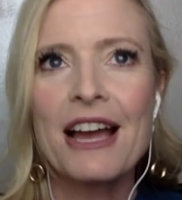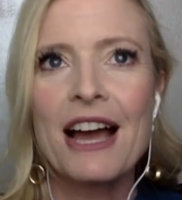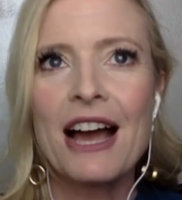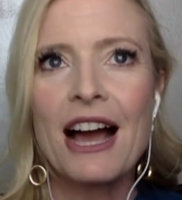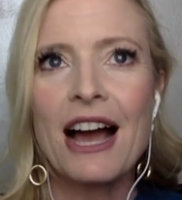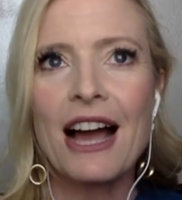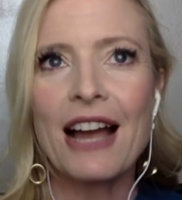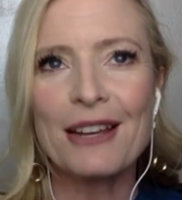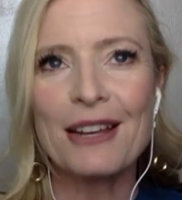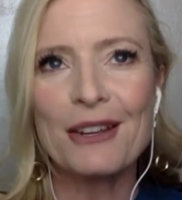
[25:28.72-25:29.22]

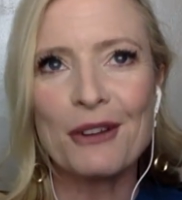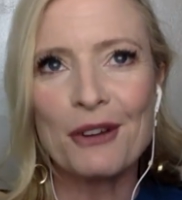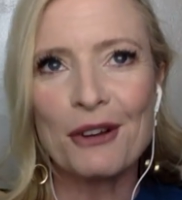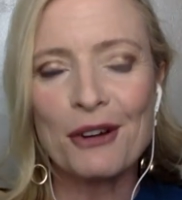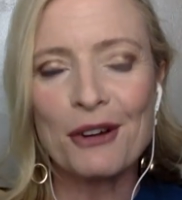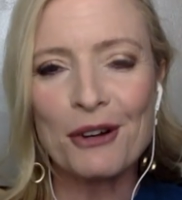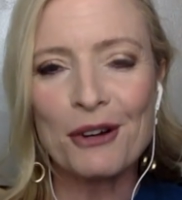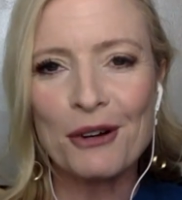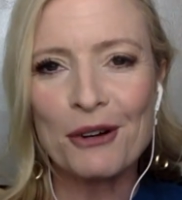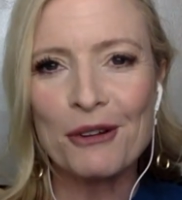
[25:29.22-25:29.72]
I
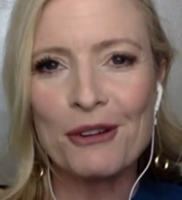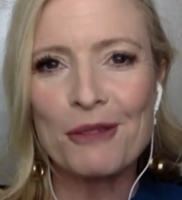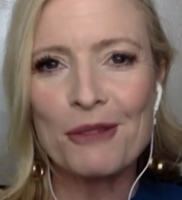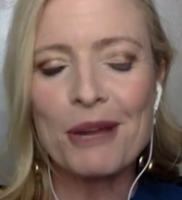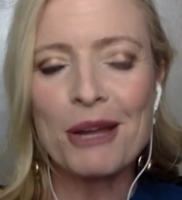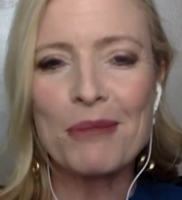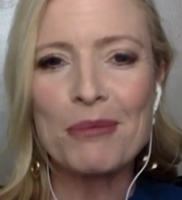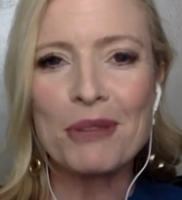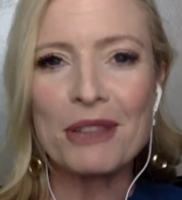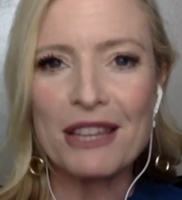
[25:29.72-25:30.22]
know you
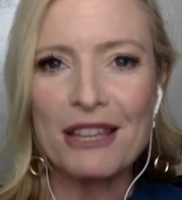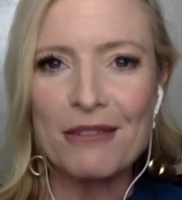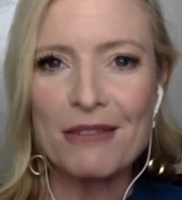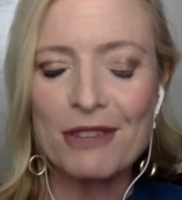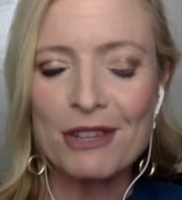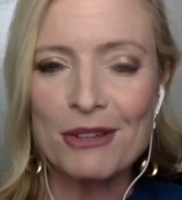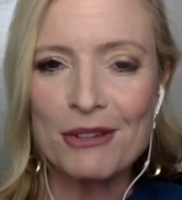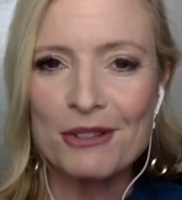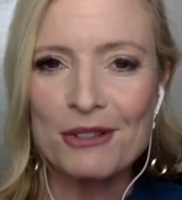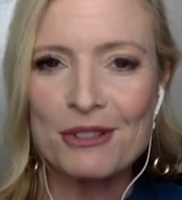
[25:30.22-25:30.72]
might believe
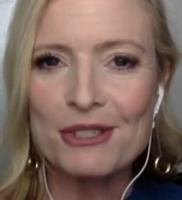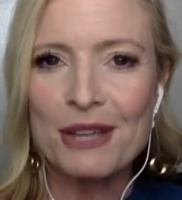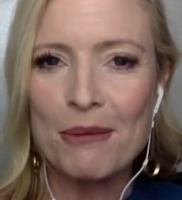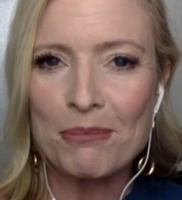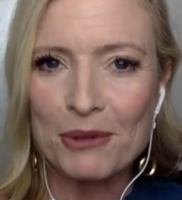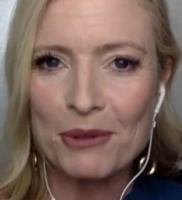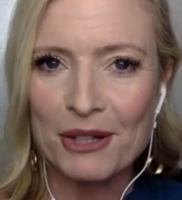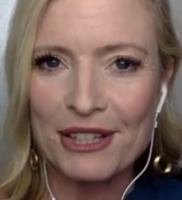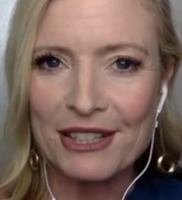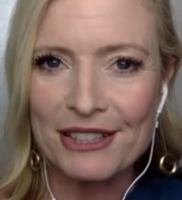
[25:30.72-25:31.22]
that you're
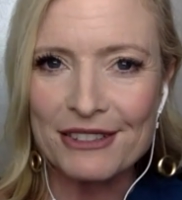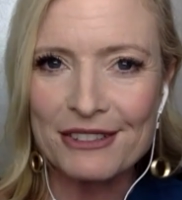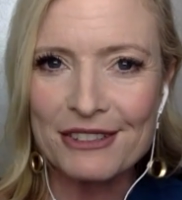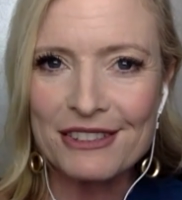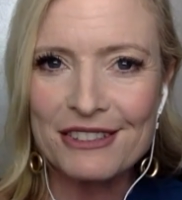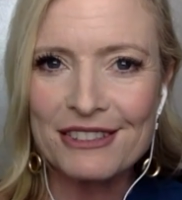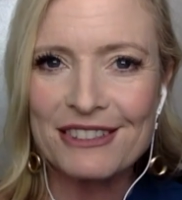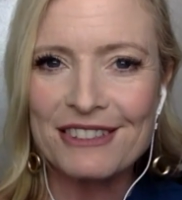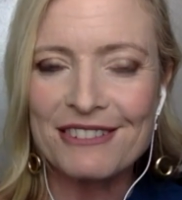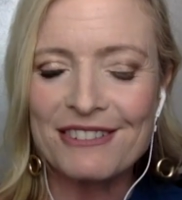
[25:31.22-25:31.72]
separate,
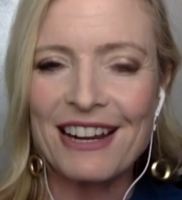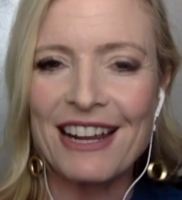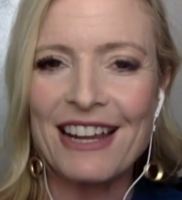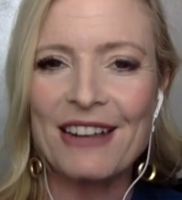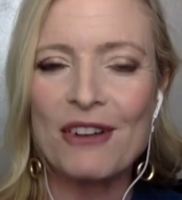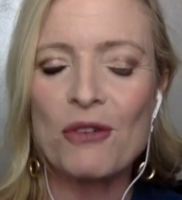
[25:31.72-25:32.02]
right?